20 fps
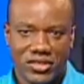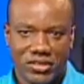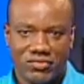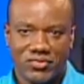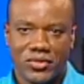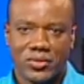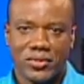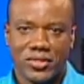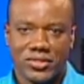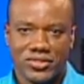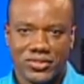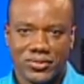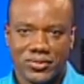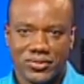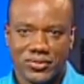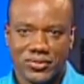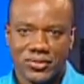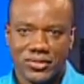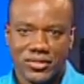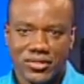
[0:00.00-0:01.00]
or if you want
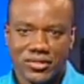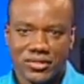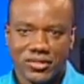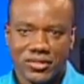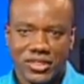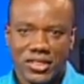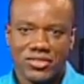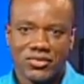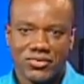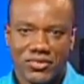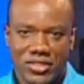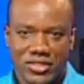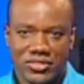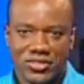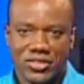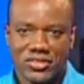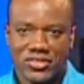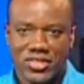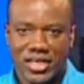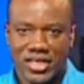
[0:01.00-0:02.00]
to increase
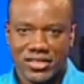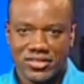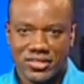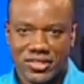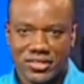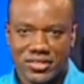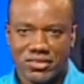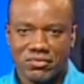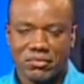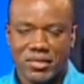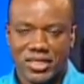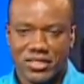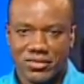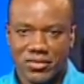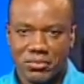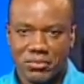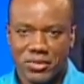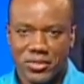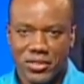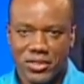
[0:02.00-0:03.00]
your chances of better
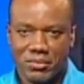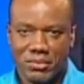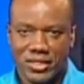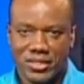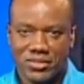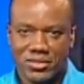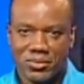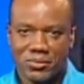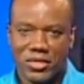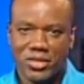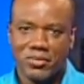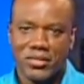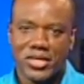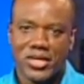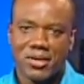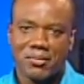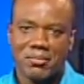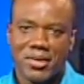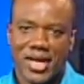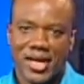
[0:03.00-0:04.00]
employment. When we
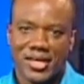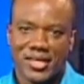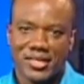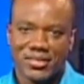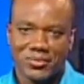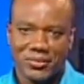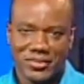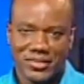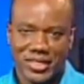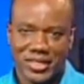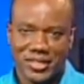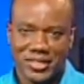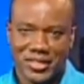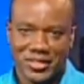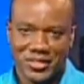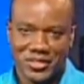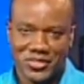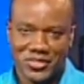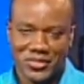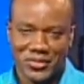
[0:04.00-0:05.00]
come back, we're
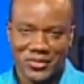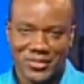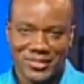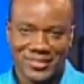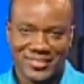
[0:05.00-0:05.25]
settling the score.